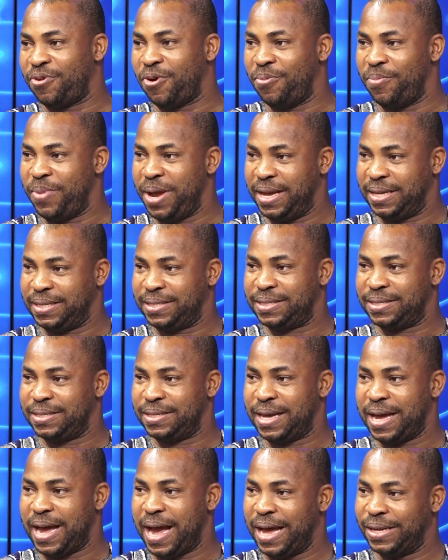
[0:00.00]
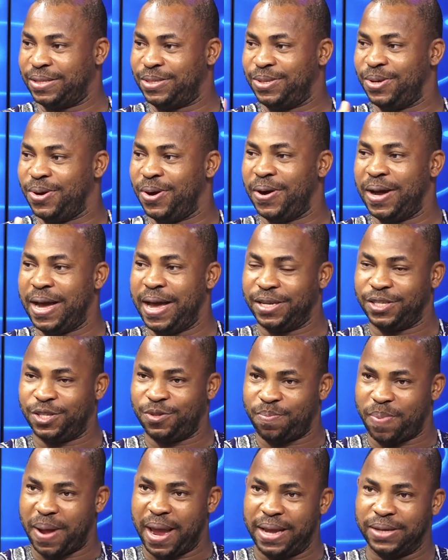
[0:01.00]
it at your
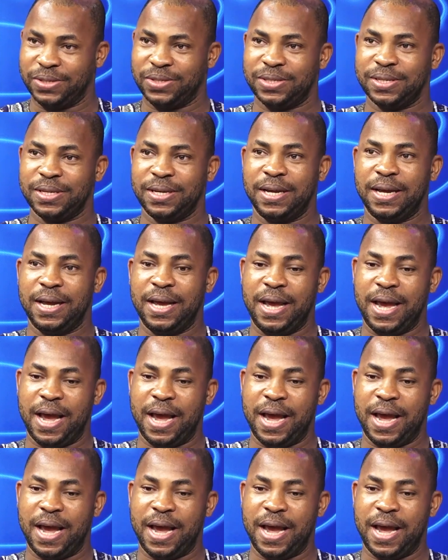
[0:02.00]
expense, and